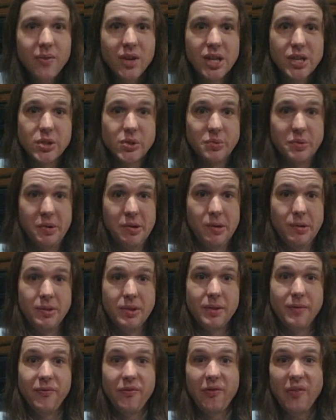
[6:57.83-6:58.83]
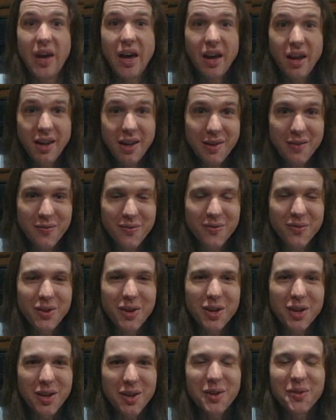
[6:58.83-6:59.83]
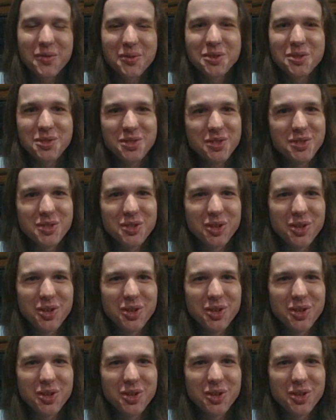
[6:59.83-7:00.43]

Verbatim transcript: I swear the 5 was just a